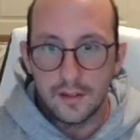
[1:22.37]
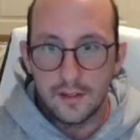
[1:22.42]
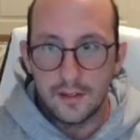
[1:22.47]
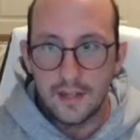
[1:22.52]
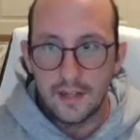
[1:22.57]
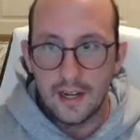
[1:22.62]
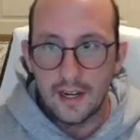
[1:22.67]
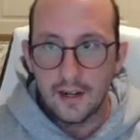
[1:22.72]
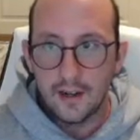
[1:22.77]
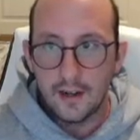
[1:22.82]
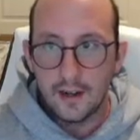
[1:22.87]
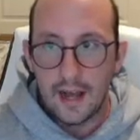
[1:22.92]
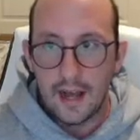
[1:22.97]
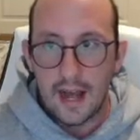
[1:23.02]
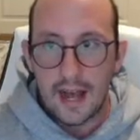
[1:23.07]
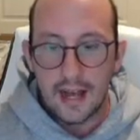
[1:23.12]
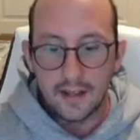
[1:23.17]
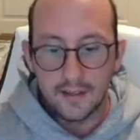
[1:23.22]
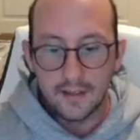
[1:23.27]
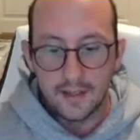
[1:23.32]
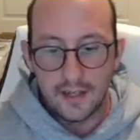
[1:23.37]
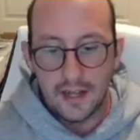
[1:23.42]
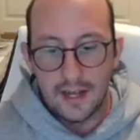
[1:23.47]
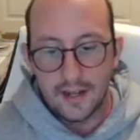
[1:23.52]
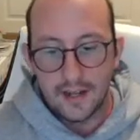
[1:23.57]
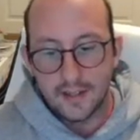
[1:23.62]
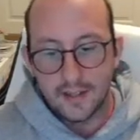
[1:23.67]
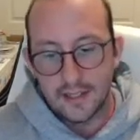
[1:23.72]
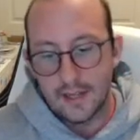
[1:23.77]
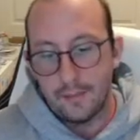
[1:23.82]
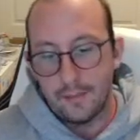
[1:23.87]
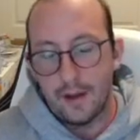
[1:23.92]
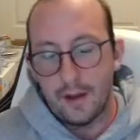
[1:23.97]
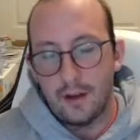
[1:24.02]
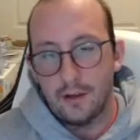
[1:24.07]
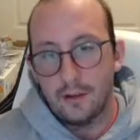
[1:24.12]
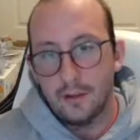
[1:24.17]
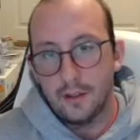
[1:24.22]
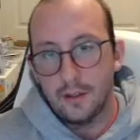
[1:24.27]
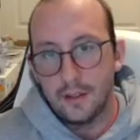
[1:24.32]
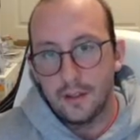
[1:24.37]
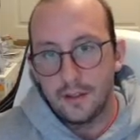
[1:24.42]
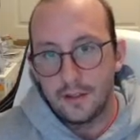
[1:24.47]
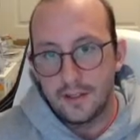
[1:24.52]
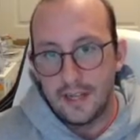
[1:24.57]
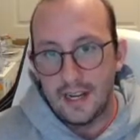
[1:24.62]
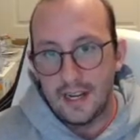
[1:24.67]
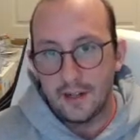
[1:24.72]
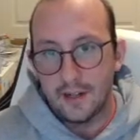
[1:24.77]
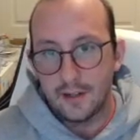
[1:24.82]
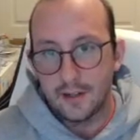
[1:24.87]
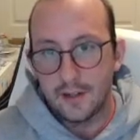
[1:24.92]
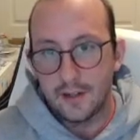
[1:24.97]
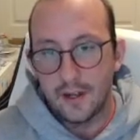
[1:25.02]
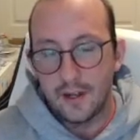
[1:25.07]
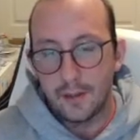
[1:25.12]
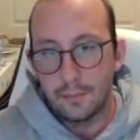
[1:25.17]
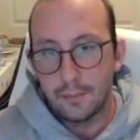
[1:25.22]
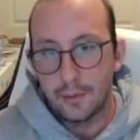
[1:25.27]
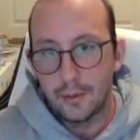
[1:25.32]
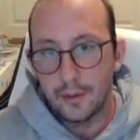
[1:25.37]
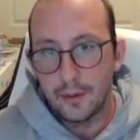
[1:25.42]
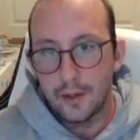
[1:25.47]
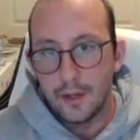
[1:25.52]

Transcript: data as an X M L data type.